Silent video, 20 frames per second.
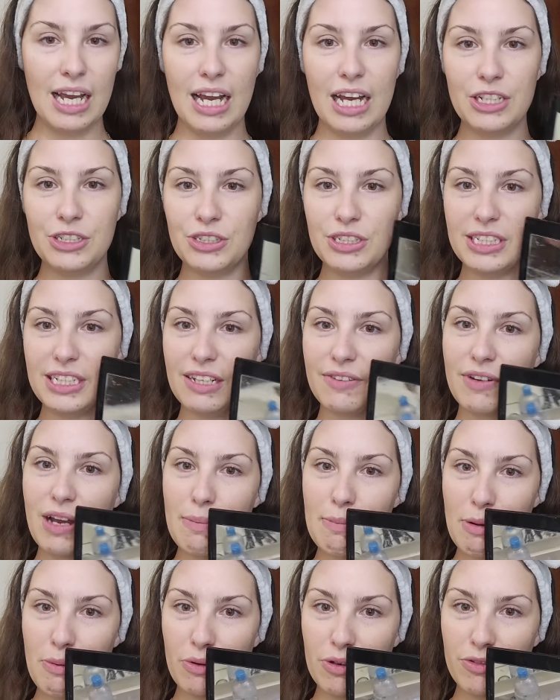As you see, I've
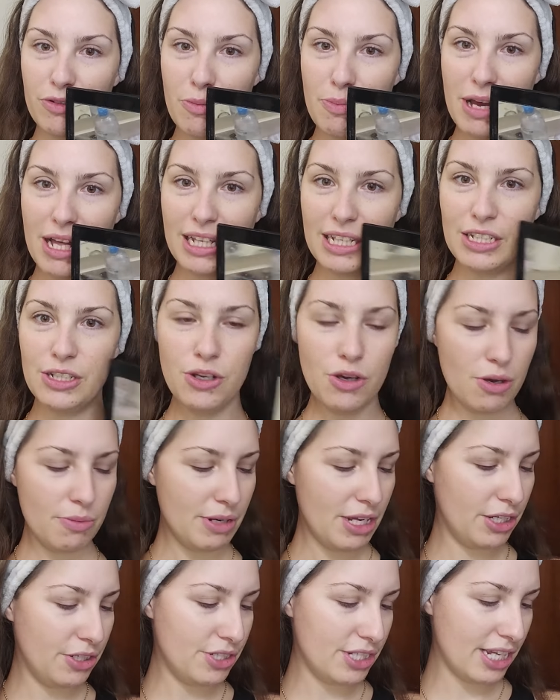got my wonderful palette. No, I'm
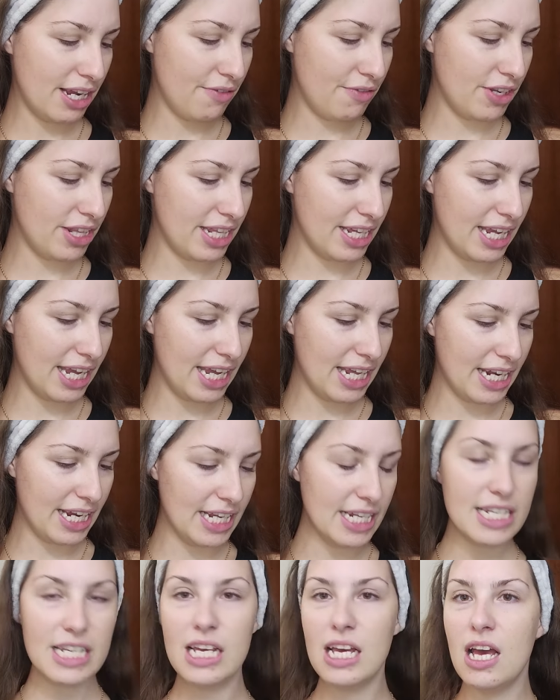not using everything in
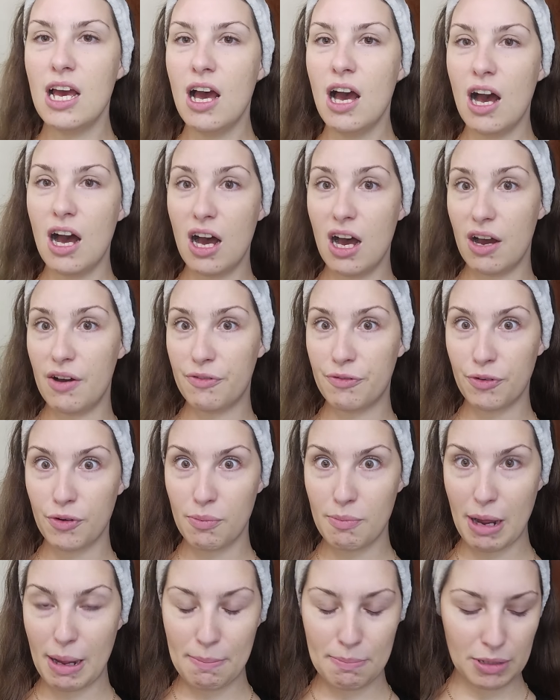it. For
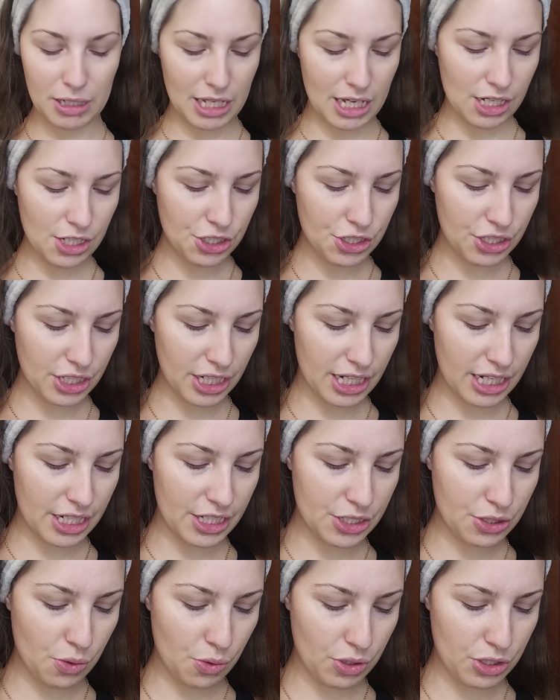my blush, it
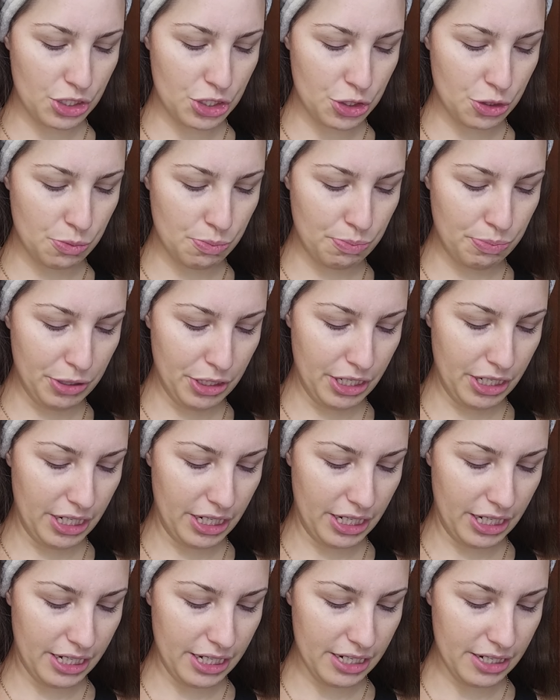is going to
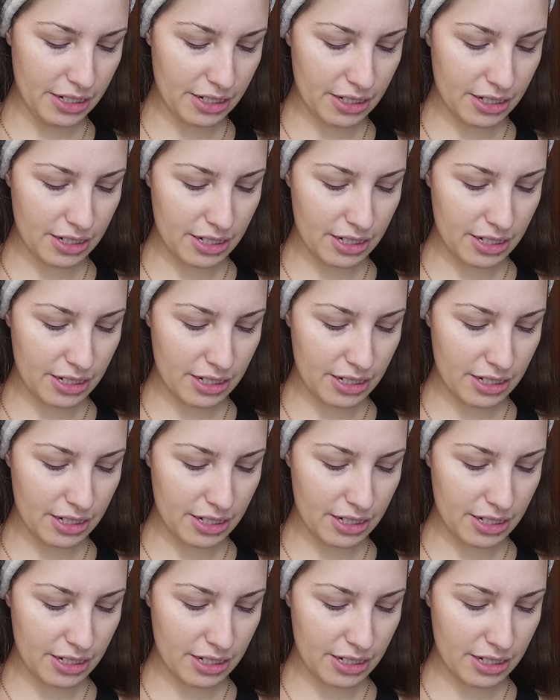be